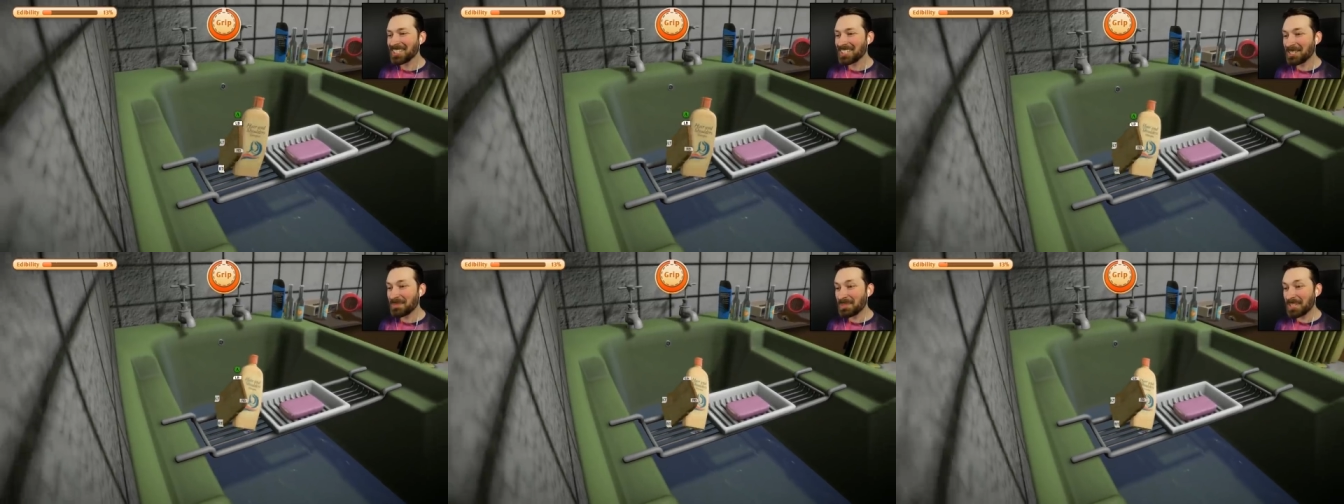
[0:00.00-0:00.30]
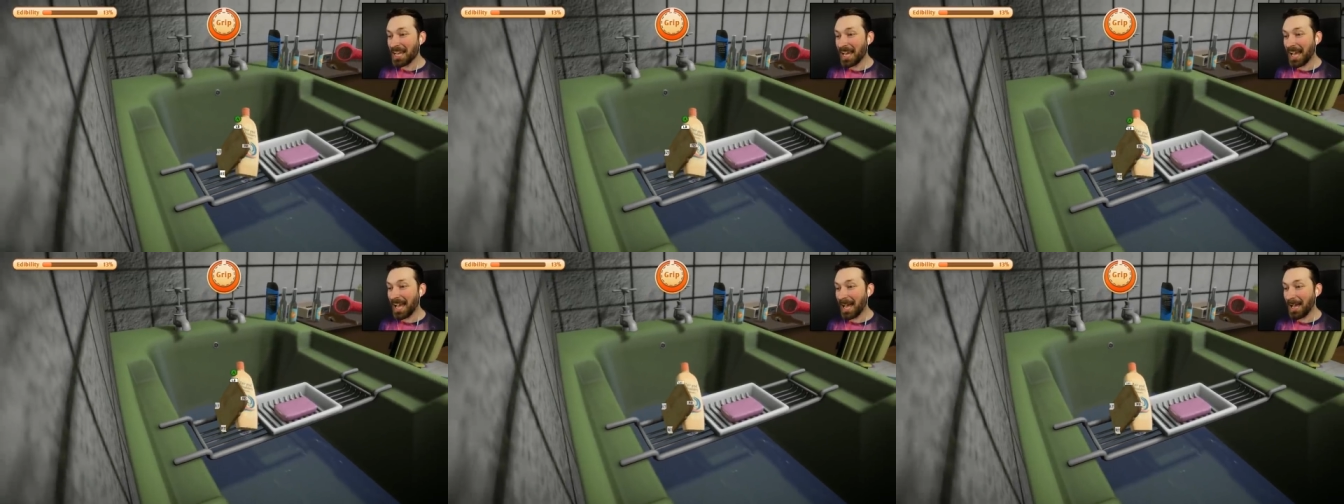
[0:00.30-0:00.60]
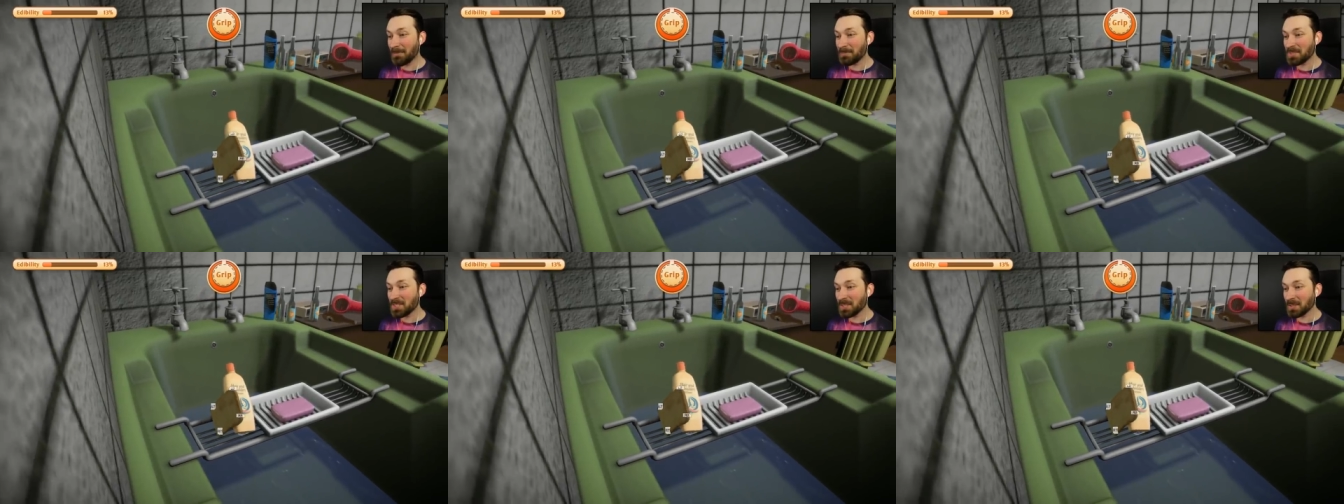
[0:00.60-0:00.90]
seems
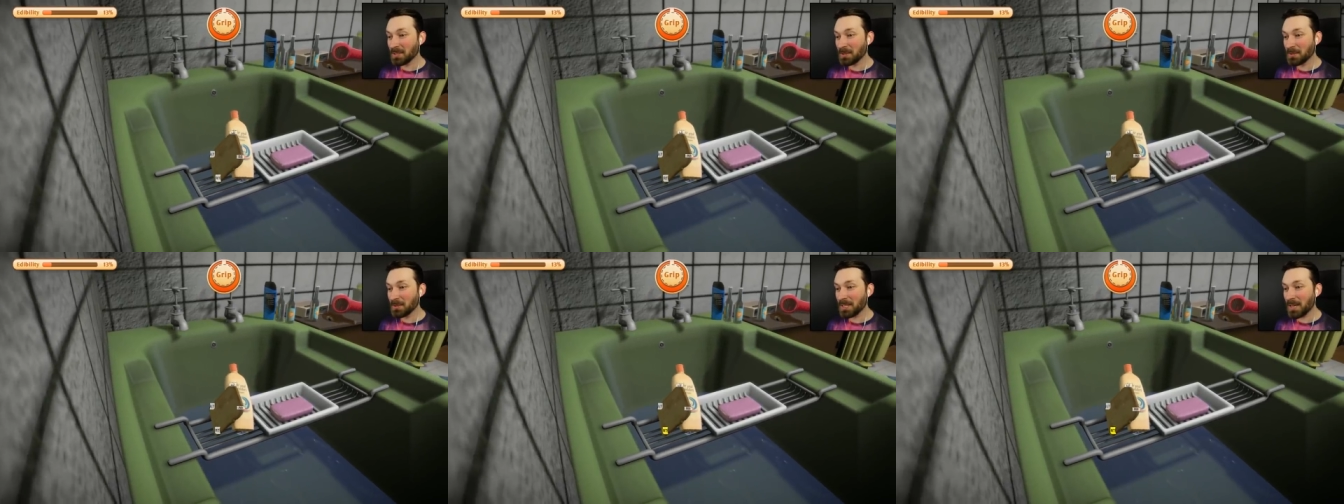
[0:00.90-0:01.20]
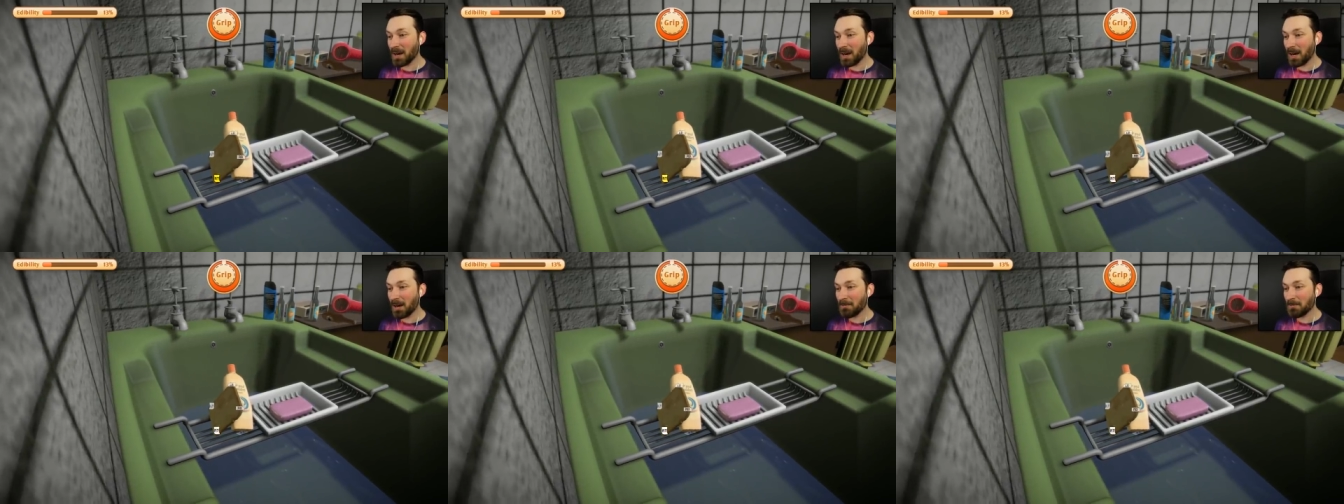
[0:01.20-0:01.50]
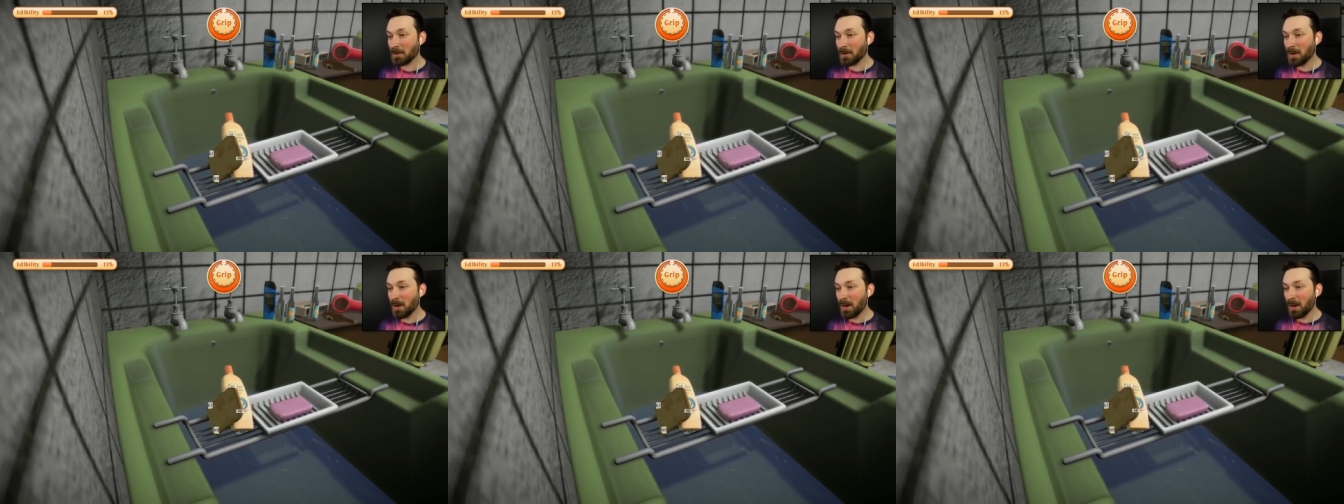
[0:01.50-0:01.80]
absolutely
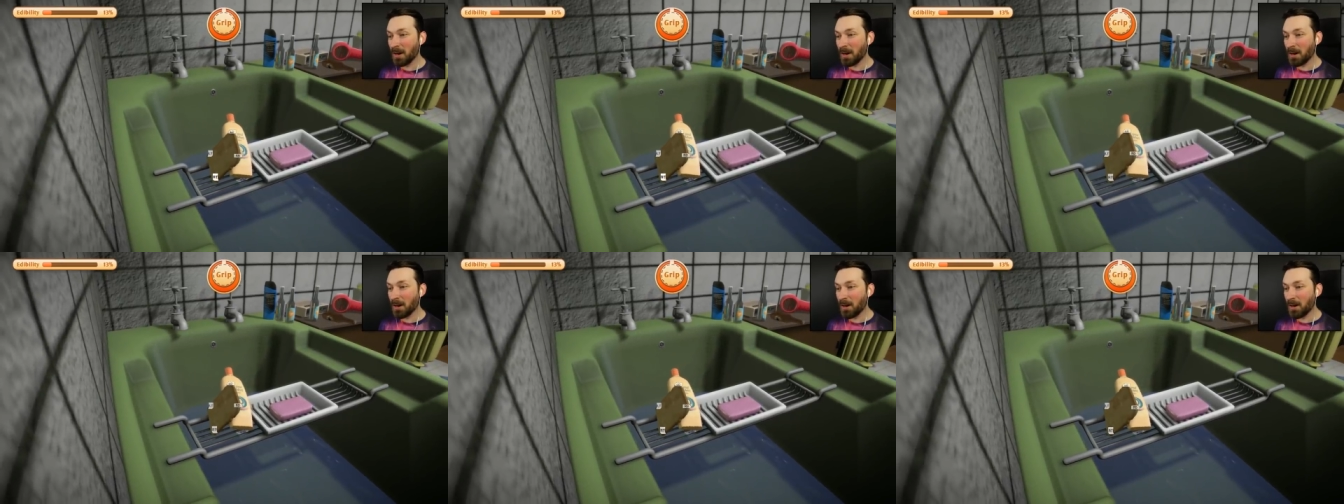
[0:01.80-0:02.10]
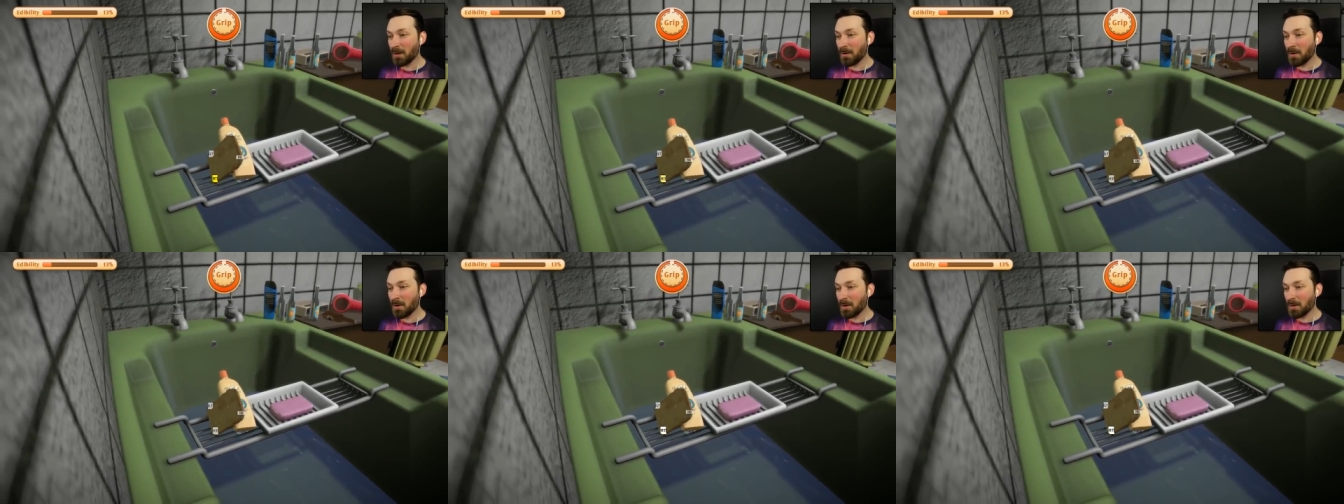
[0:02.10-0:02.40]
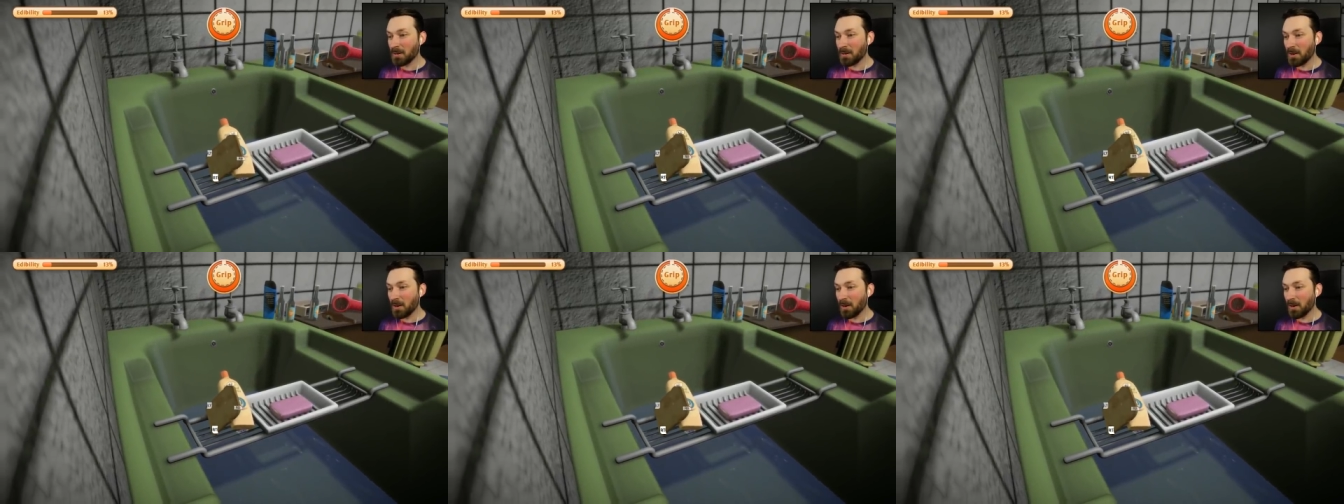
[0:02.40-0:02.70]
awful. Oh,
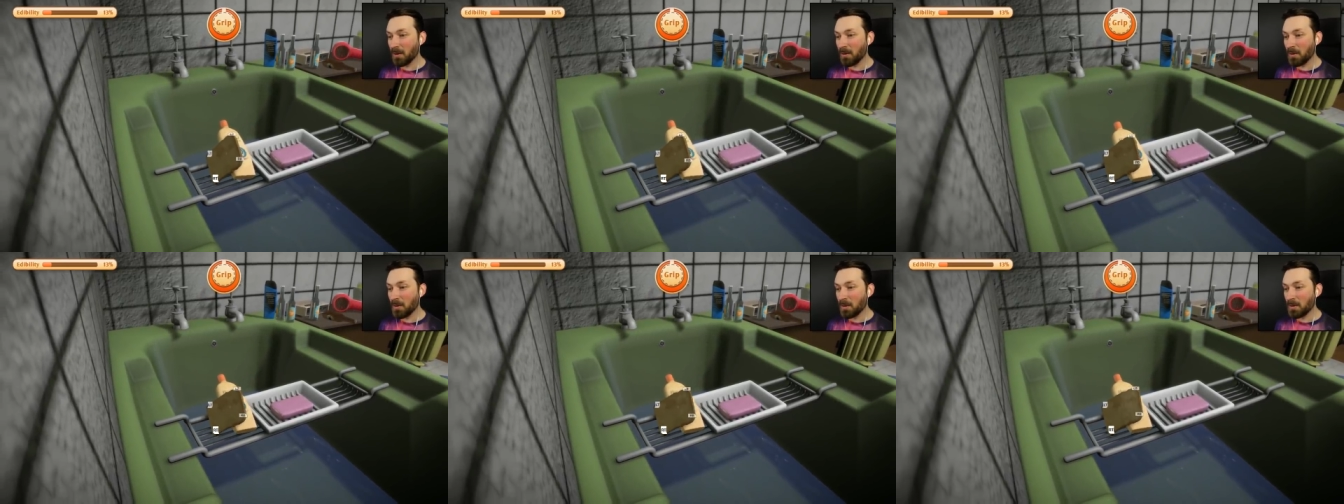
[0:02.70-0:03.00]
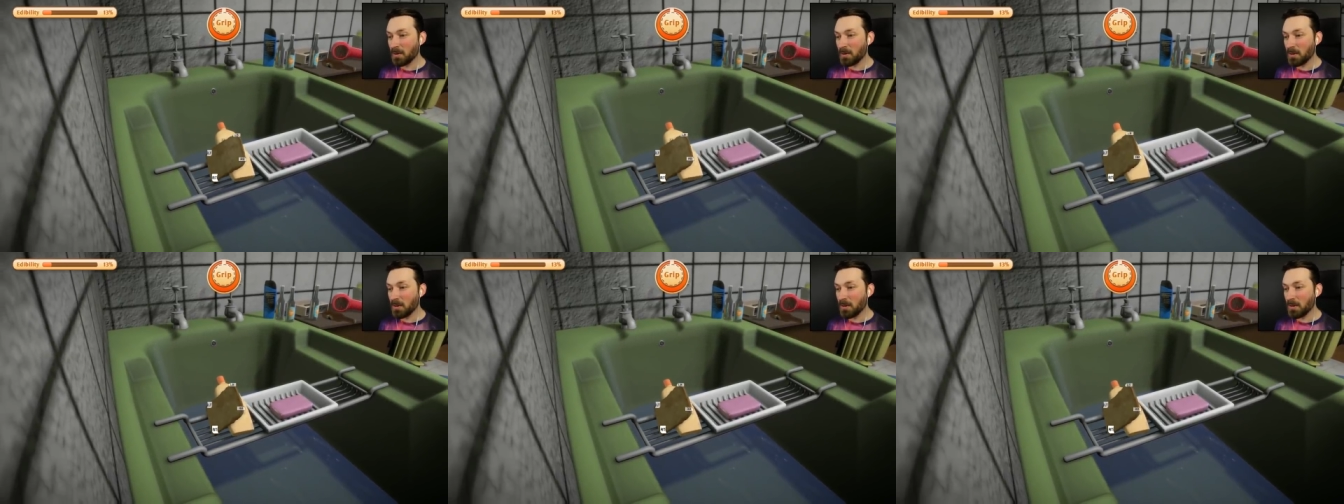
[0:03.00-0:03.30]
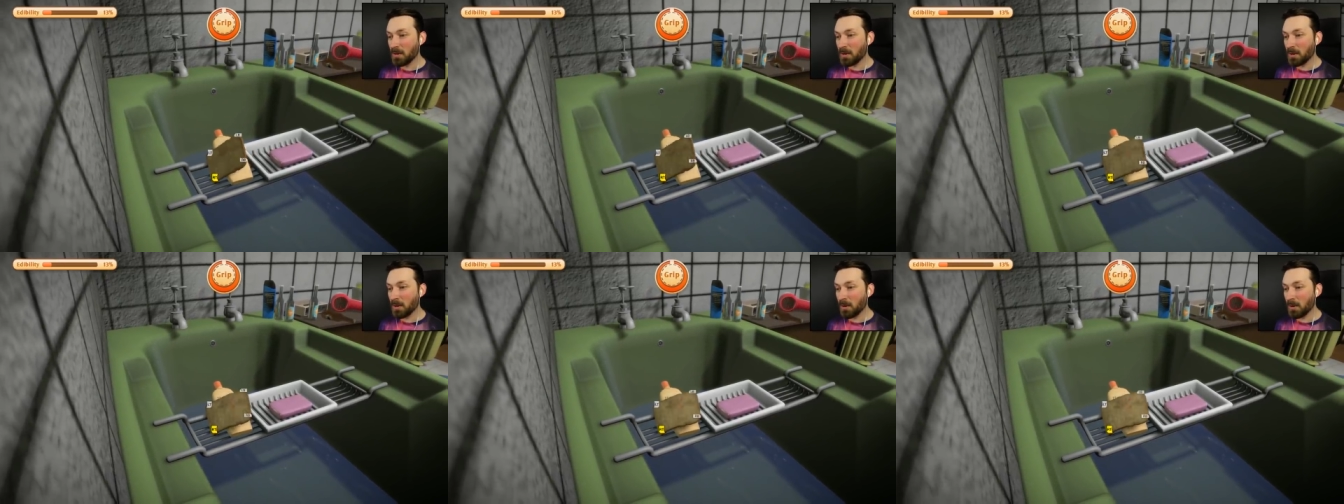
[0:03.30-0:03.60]
no,
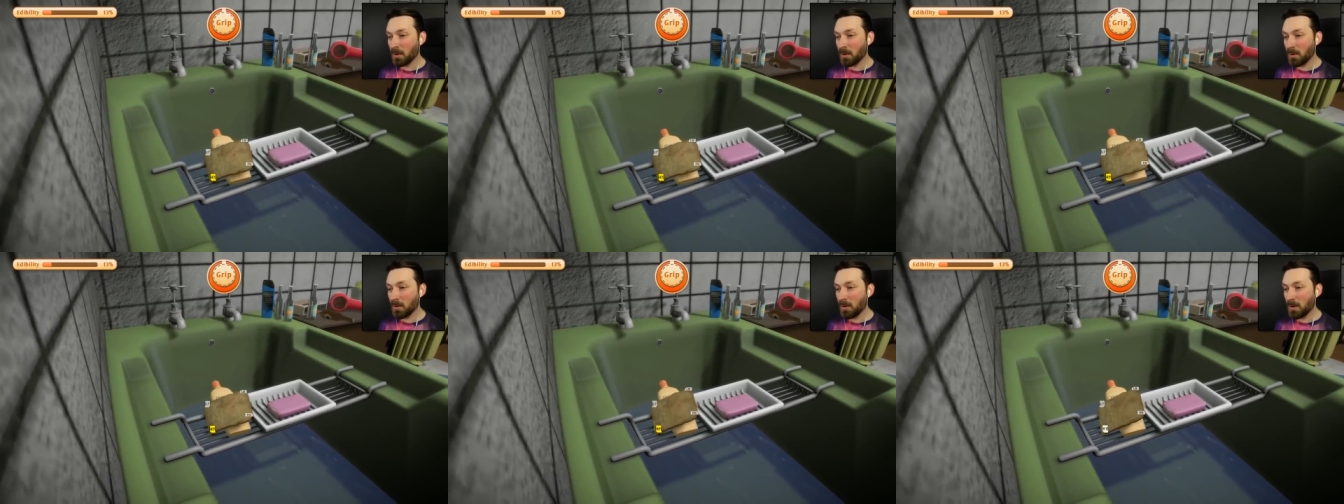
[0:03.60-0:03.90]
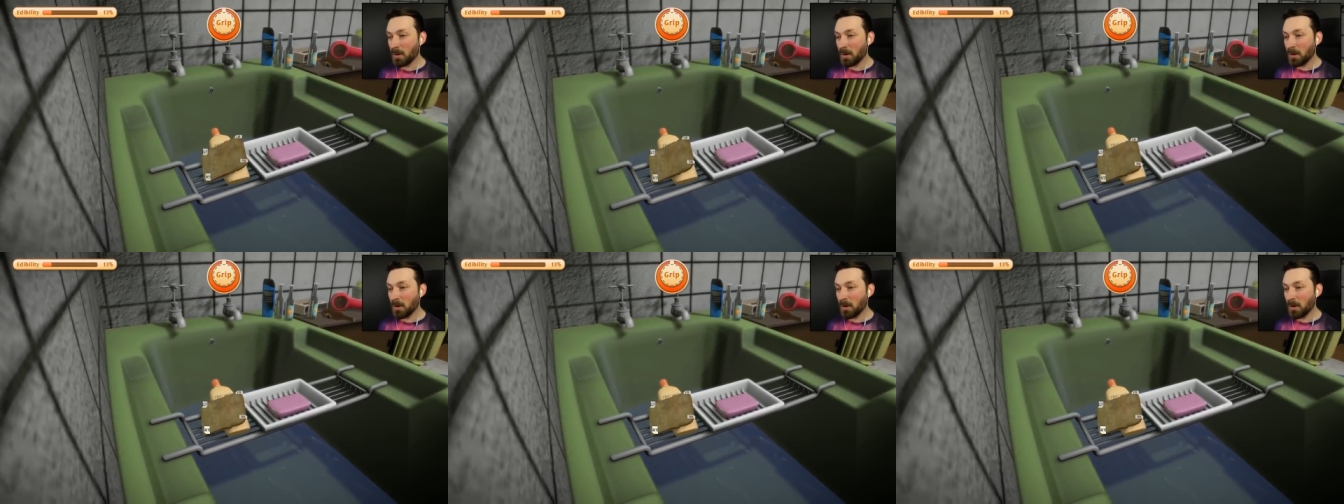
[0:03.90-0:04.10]
no.